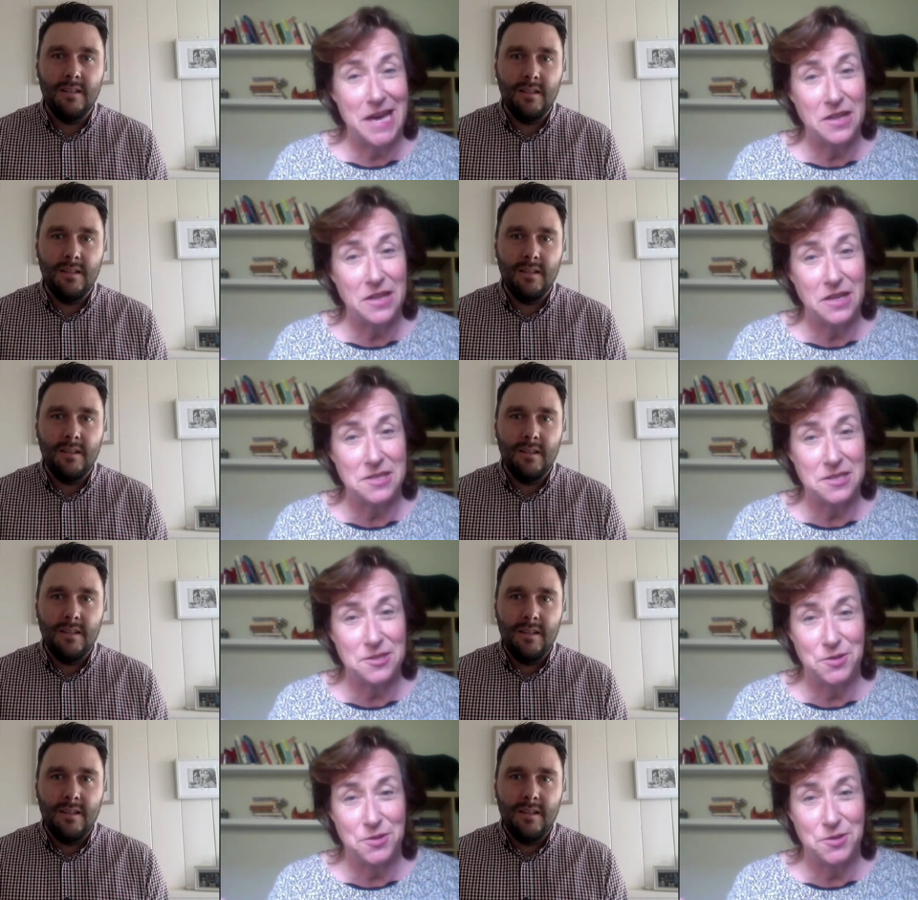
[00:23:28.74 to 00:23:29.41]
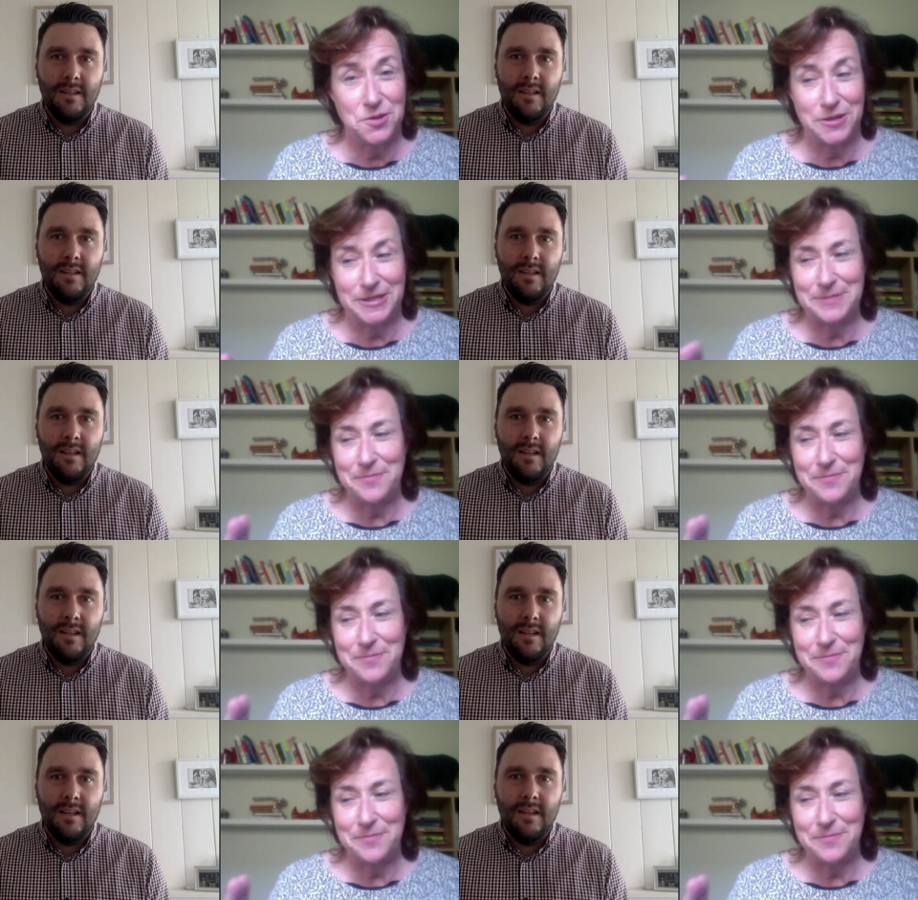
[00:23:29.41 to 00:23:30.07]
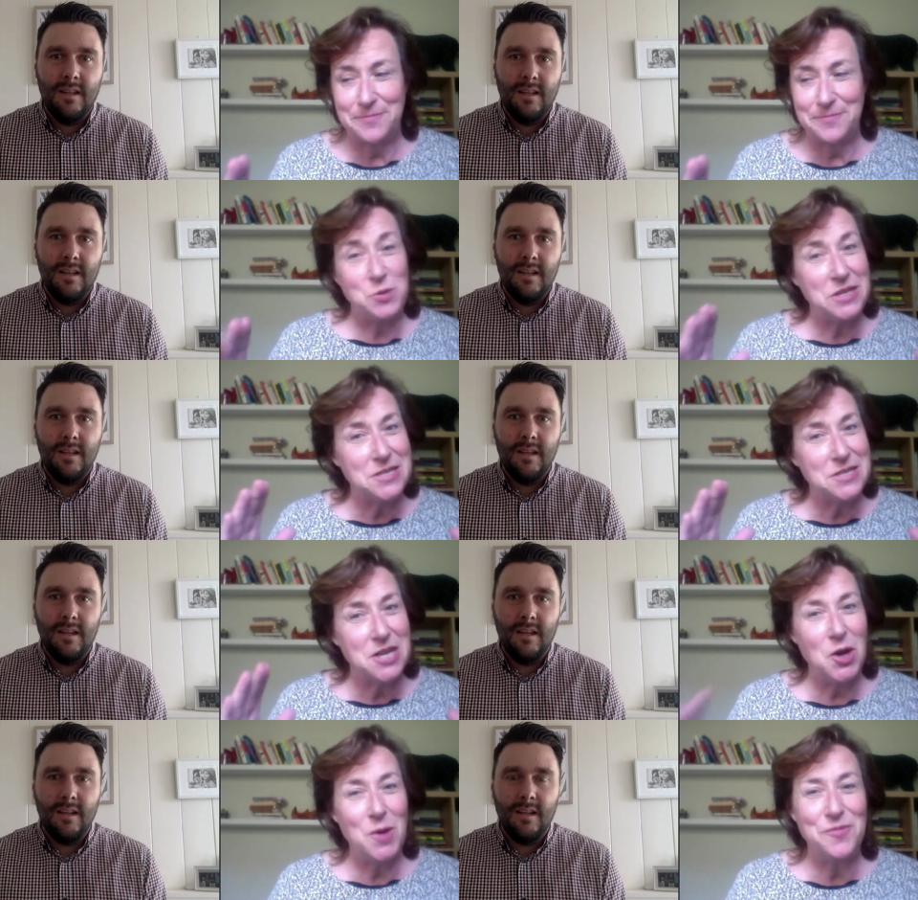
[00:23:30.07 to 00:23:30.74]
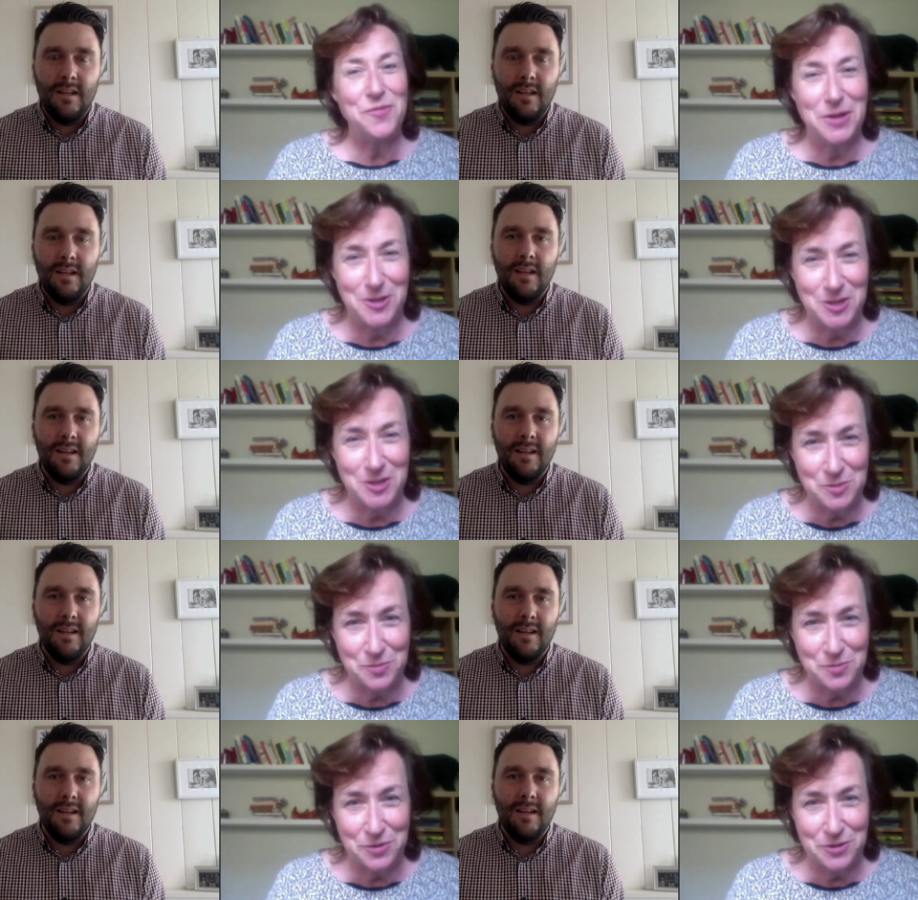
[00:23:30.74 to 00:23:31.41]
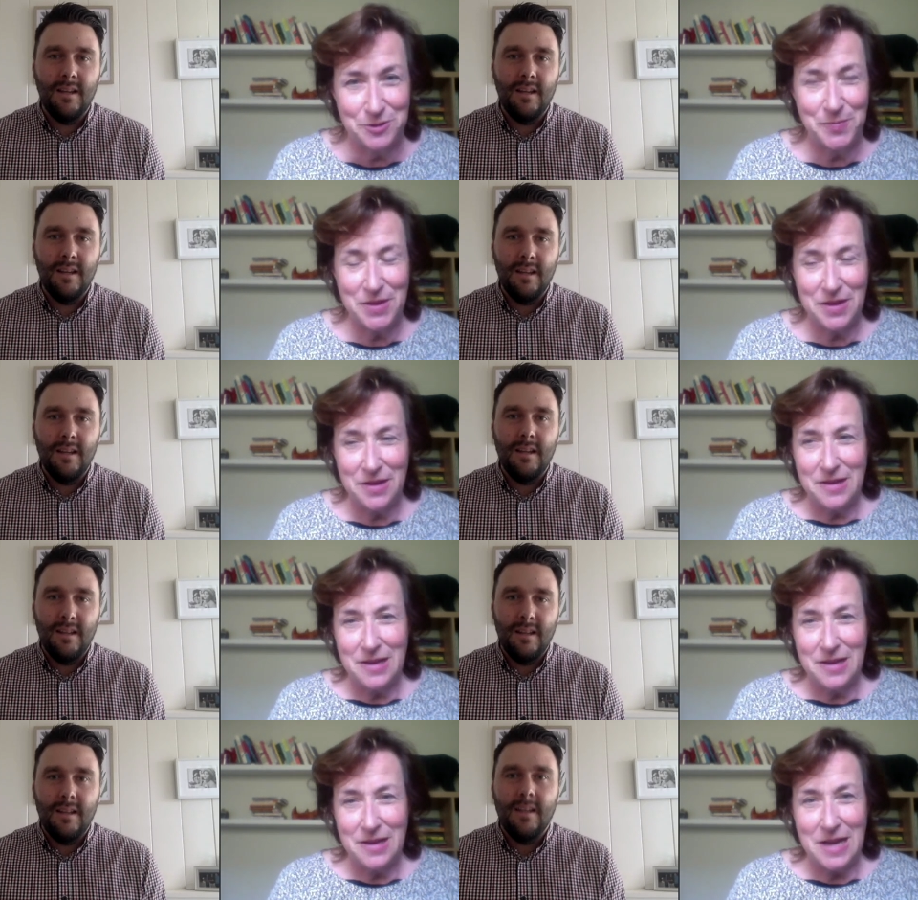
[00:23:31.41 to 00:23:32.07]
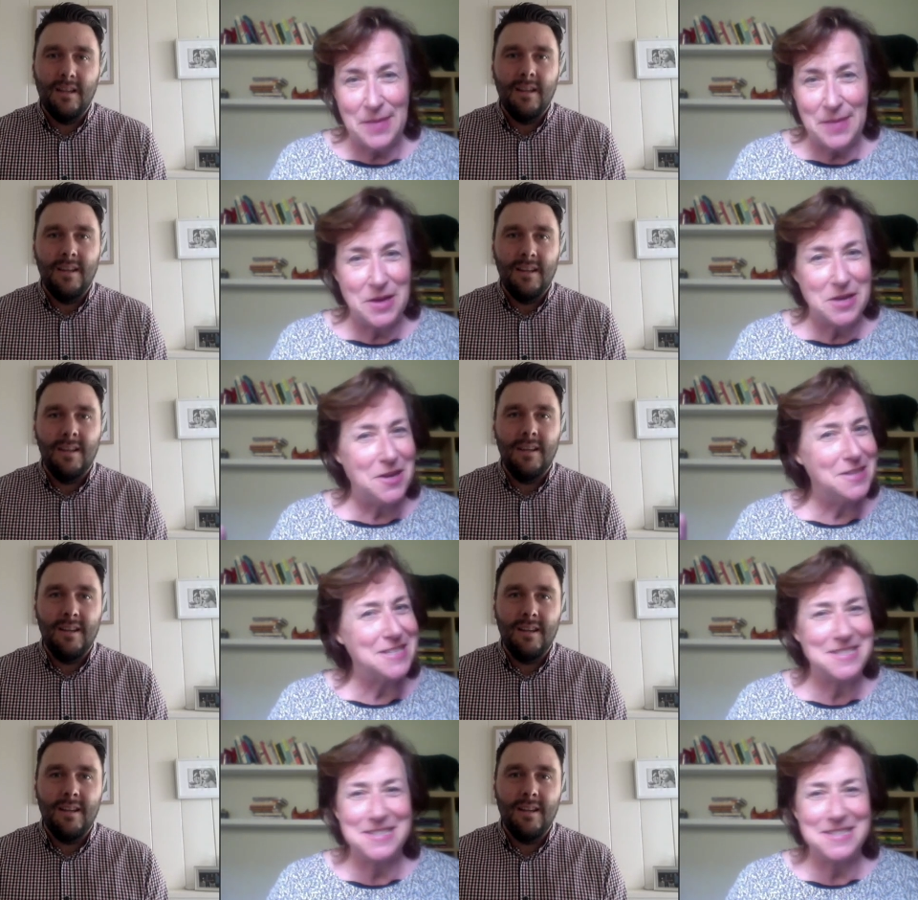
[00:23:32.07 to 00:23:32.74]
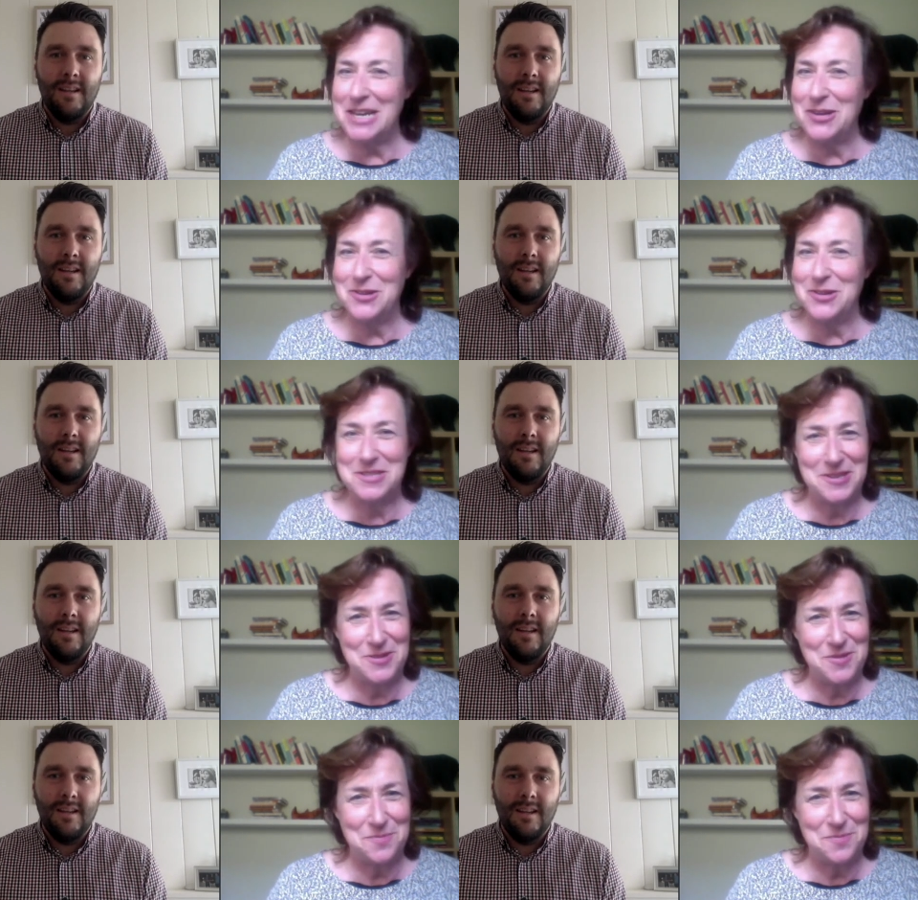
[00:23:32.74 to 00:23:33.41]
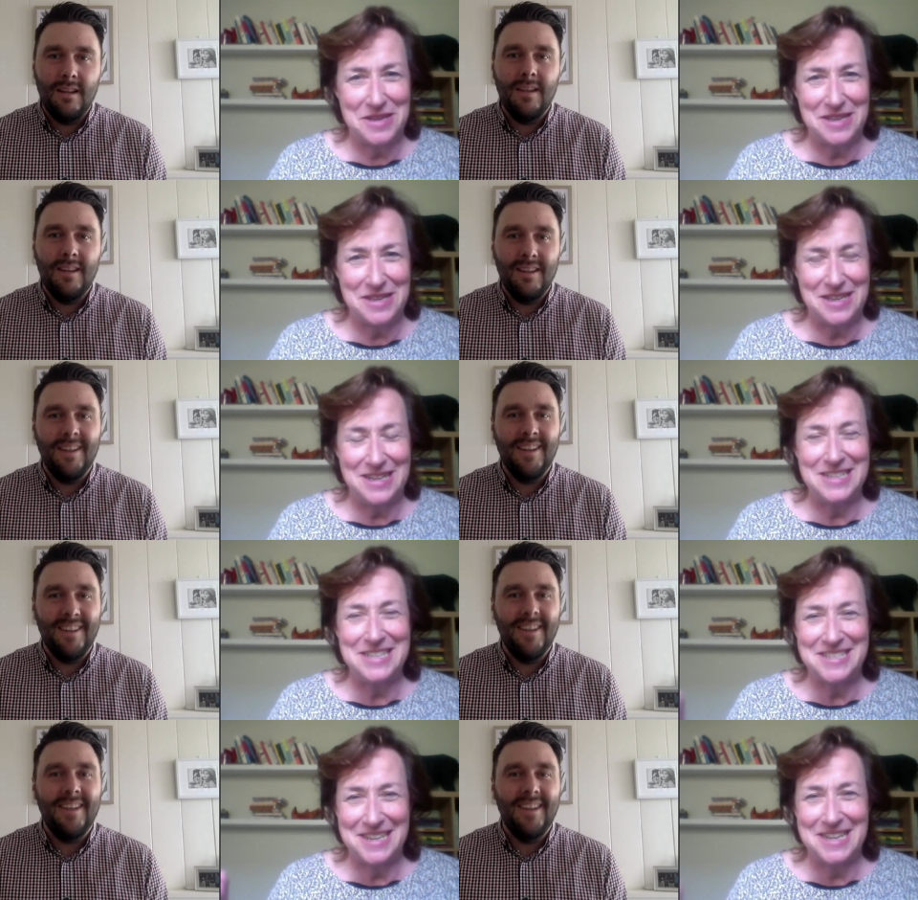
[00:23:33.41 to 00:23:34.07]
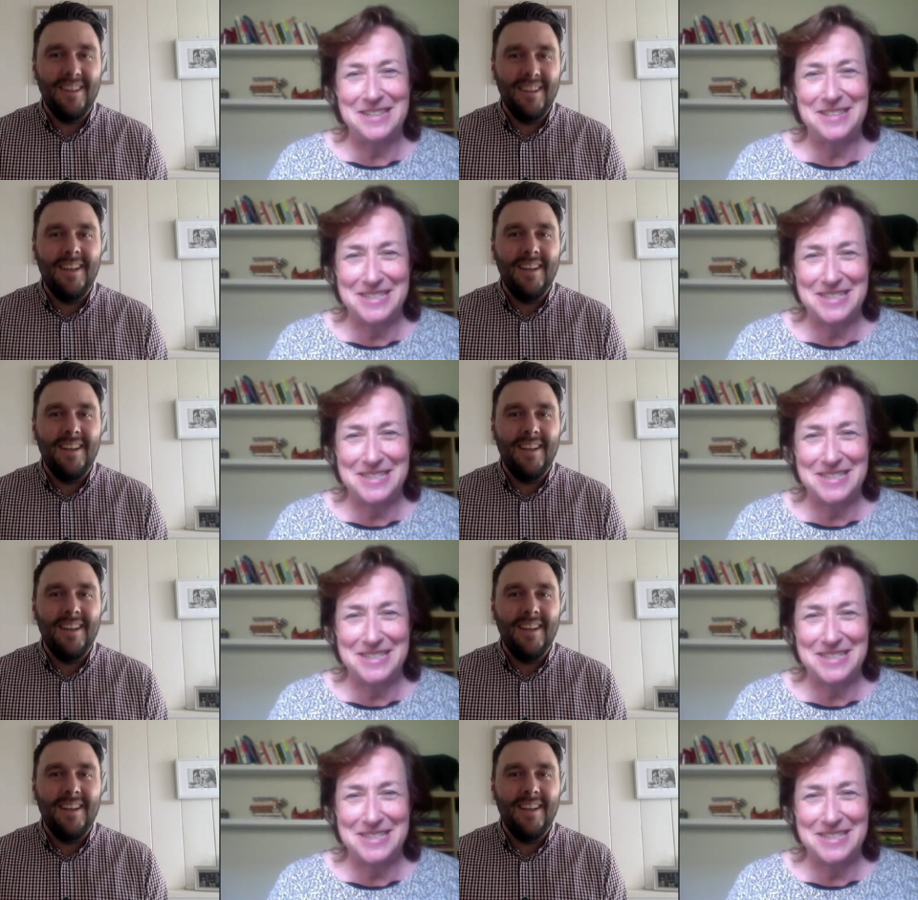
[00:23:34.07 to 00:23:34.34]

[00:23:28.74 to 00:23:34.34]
Speaker 1: in that story is when he's home from the hospital and they're kind of seeing how it's going to be and he's sitting at the